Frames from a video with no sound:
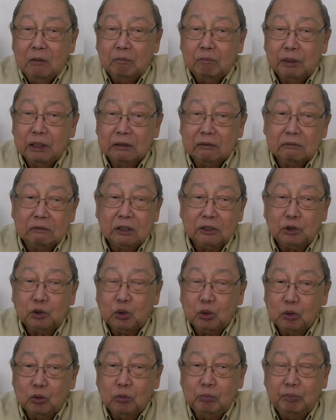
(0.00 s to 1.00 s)
but the
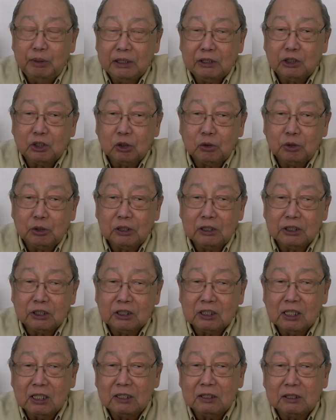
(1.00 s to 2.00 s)
two big
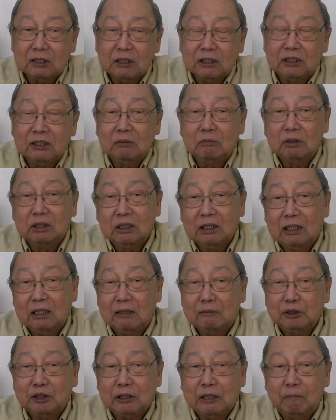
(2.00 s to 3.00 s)
socialist countries
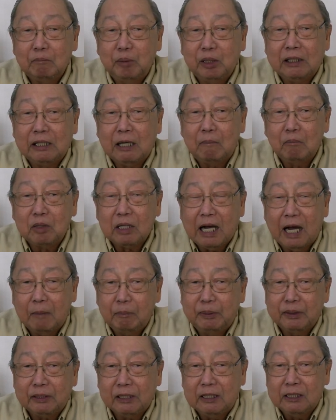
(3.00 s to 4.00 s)
themselves have become
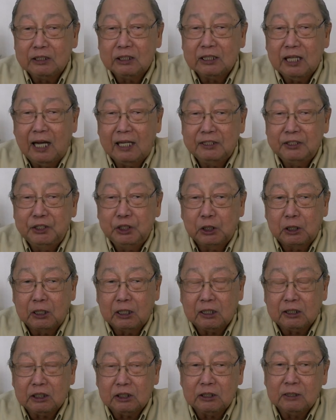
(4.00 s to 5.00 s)
capitalist
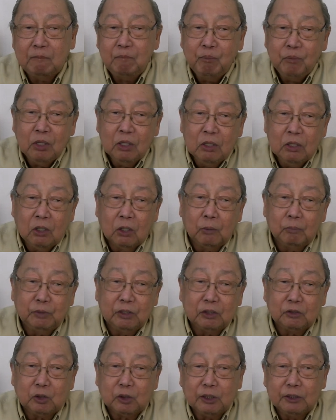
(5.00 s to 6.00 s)
adjuncts of
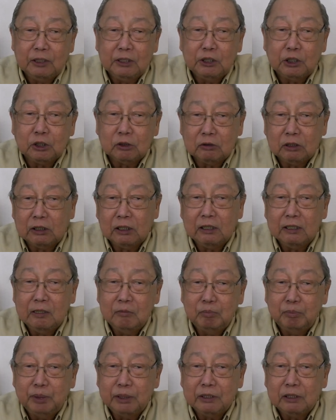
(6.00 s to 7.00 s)
the traditional
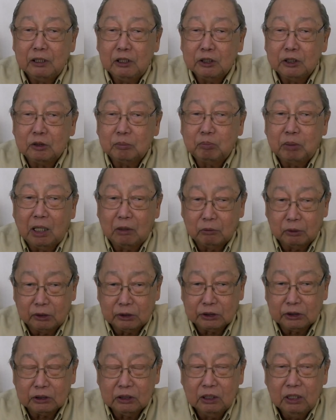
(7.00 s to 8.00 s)
imperialist
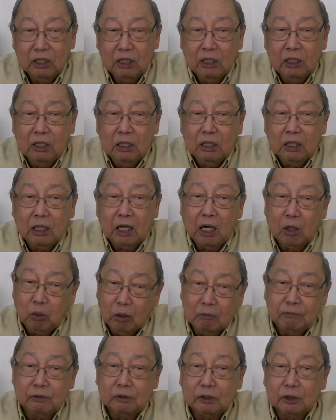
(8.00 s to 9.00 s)
powers.
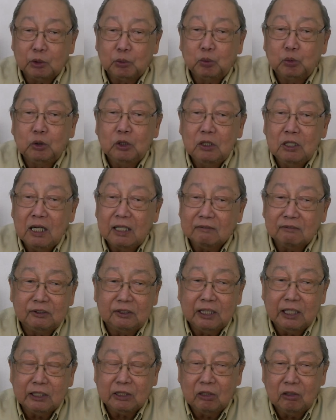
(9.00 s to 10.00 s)
However, it would
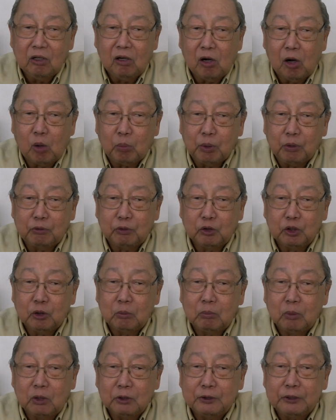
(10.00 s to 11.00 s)
not take long before
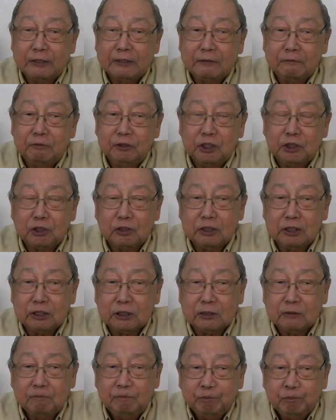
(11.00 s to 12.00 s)
the modern
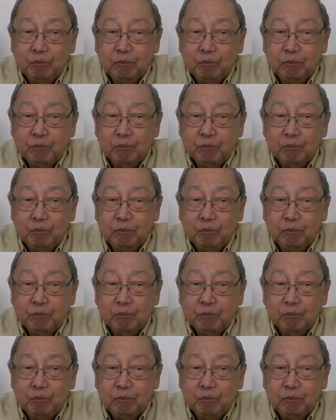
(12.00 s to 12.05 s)
revisionists